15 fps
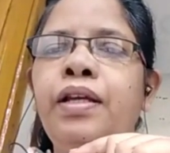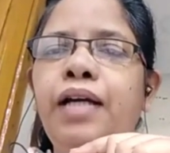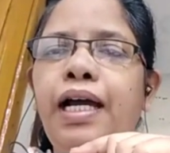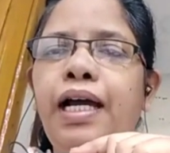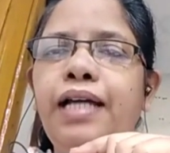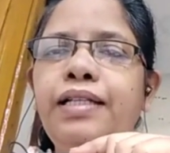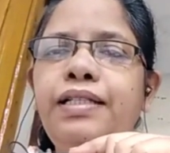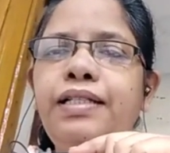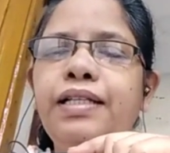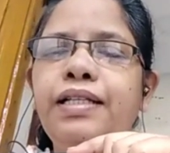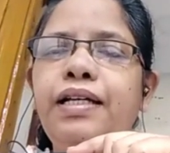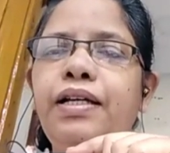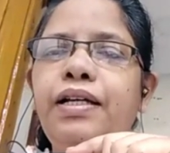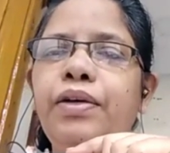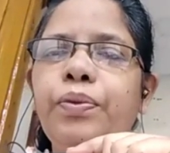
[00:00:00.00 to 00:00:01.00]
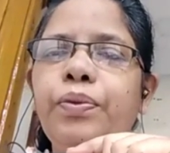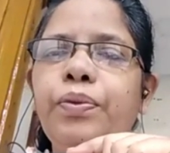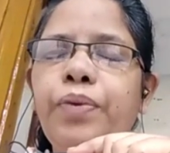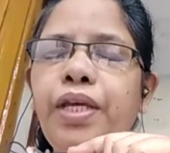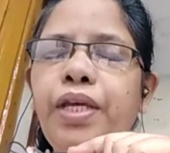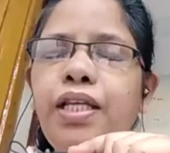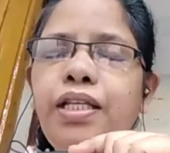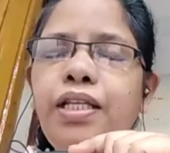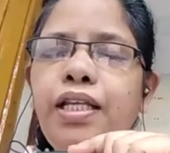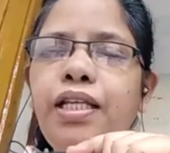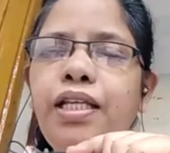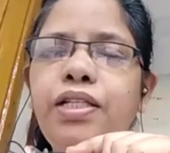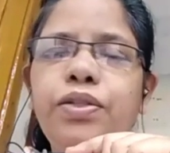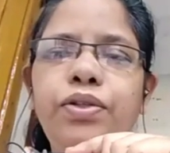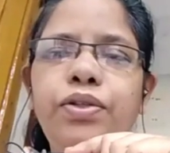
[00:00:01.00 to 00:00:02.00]
and we
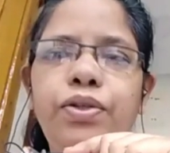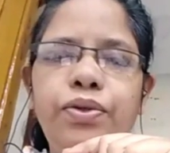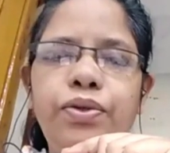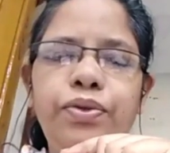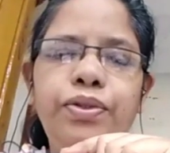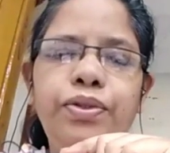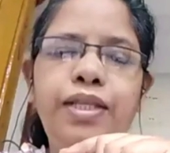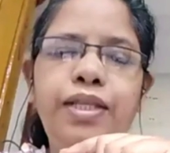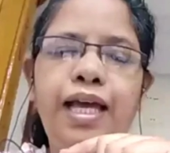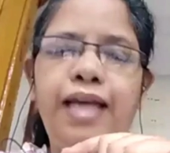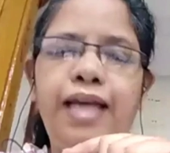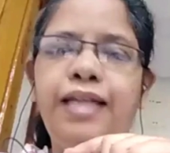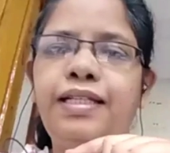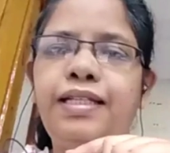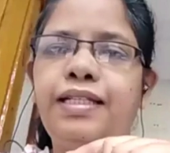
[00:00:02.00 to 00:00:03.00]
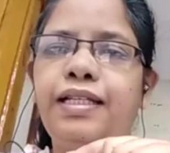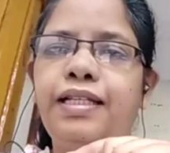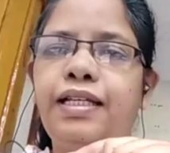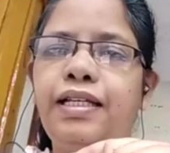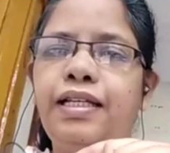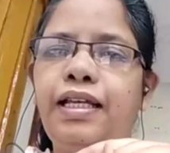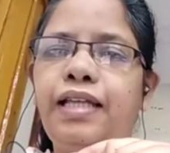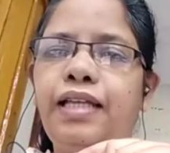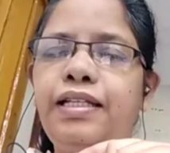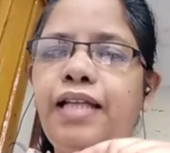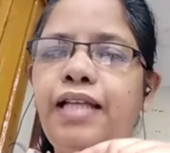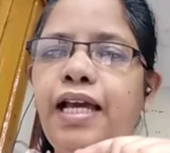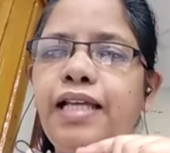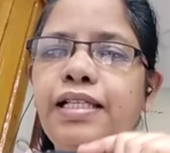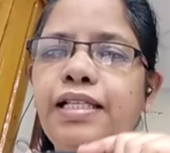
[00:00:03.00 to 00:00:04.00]
need to know that India
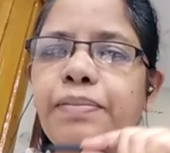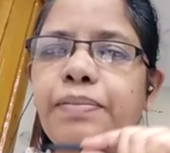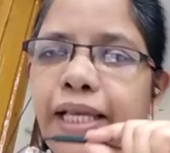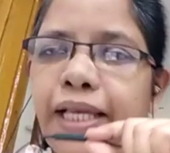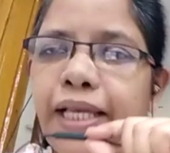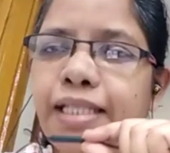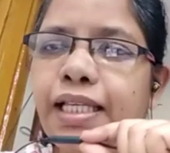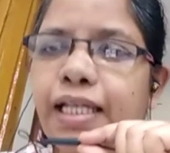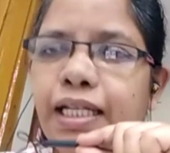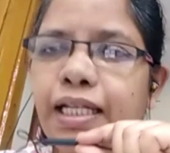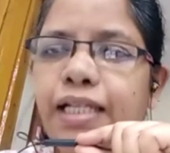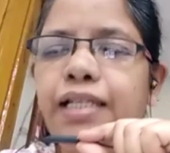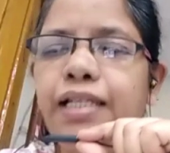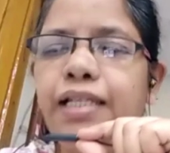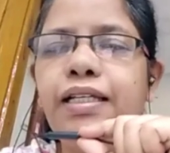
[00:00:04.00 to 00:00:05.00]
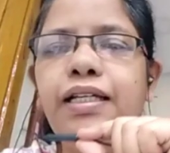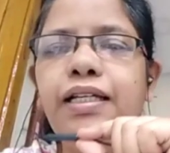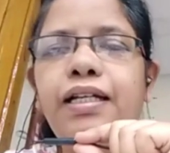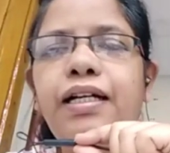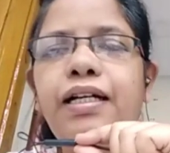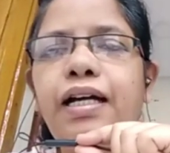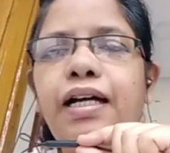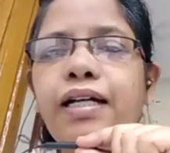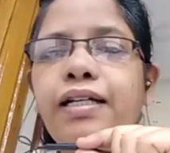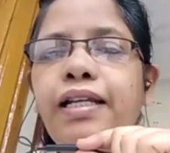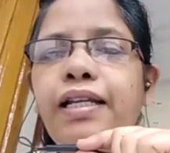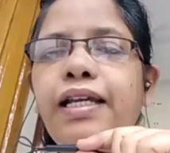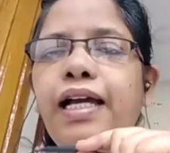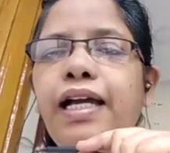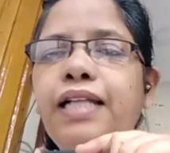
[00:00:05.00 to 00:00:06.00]
is basically an
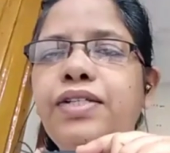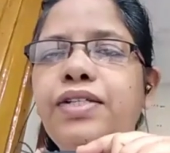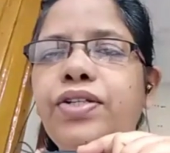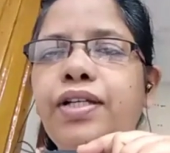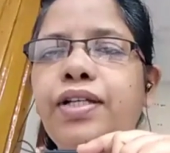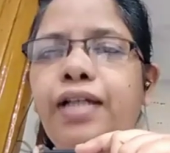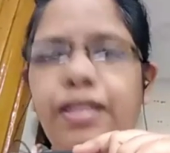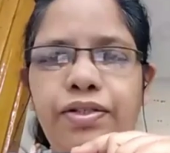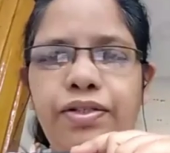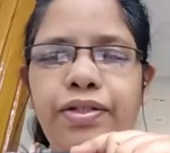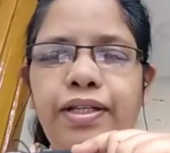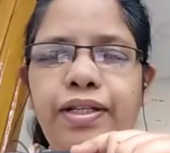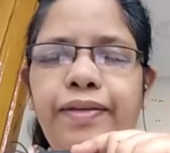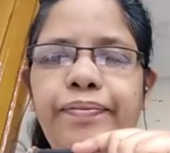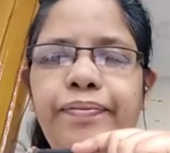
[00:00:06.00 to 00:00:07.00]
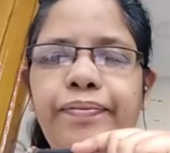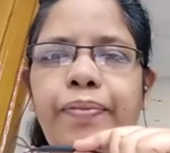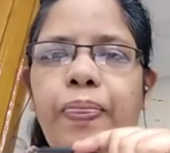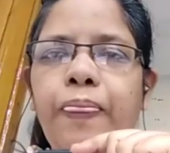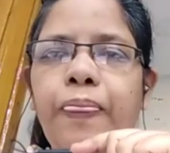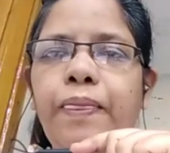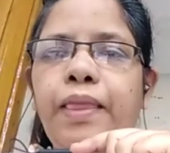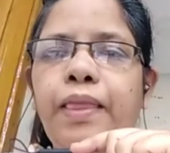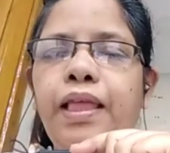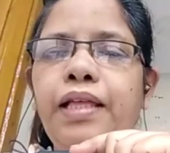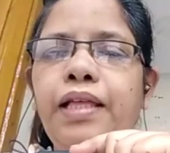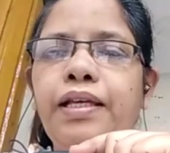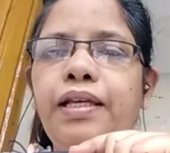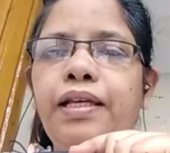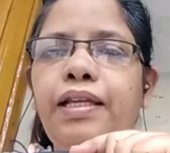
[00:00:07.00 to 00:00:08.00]
agriculture country.
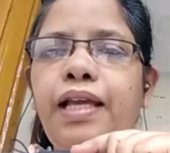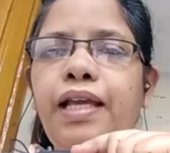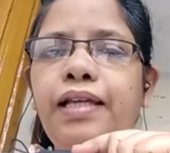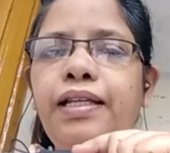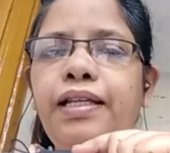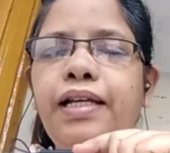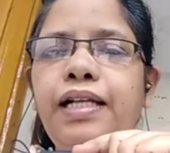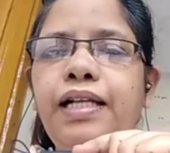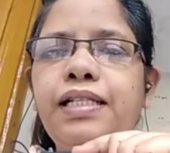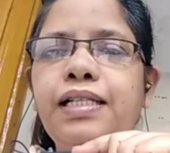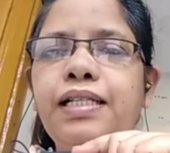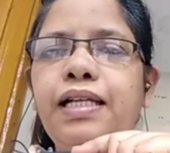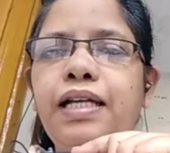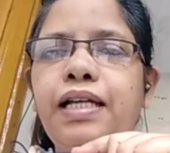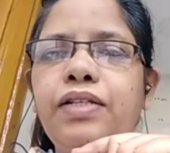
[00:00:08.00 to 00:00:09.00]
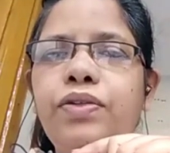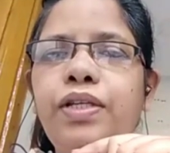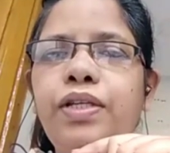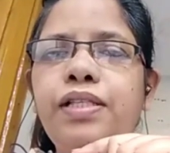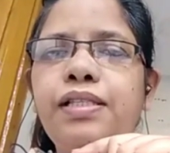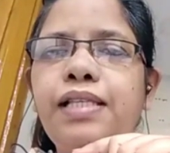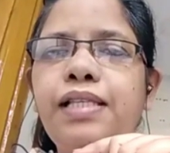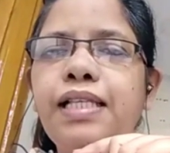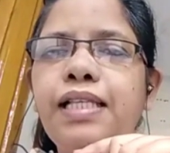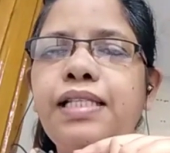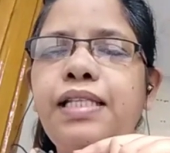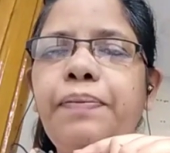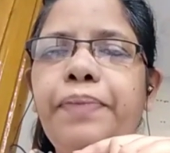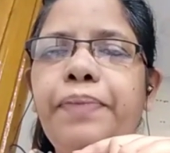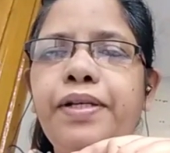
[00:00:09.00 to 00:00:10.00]
In agriculture country,
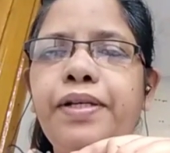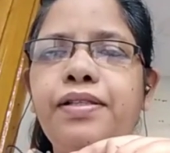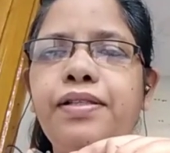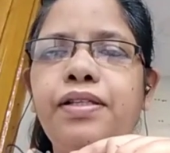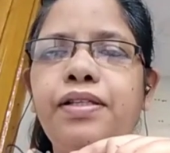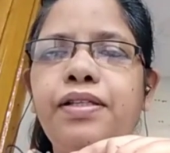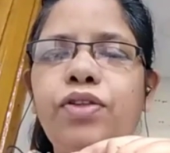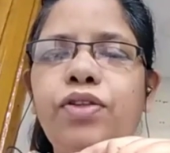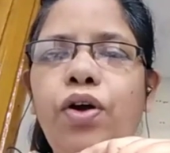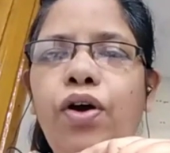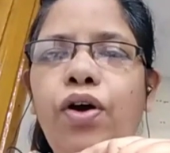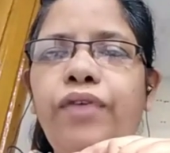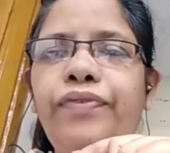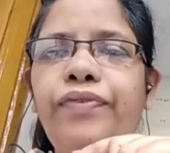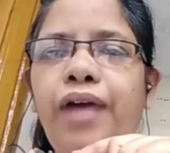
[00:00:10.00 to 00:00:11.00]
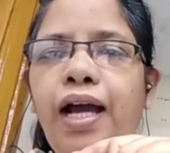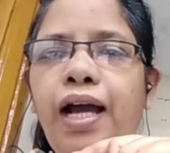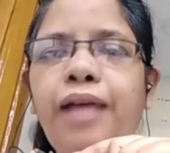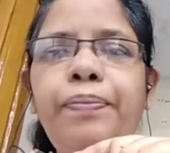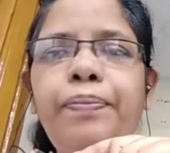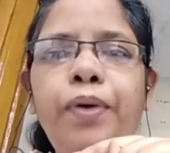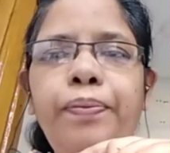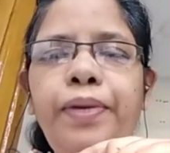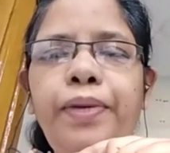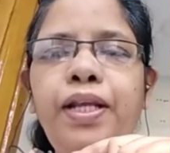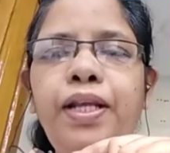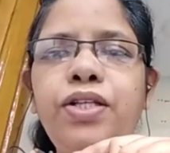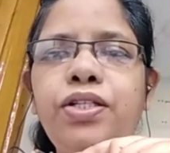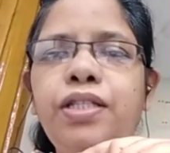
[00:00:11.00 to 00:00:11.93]
60% of our population,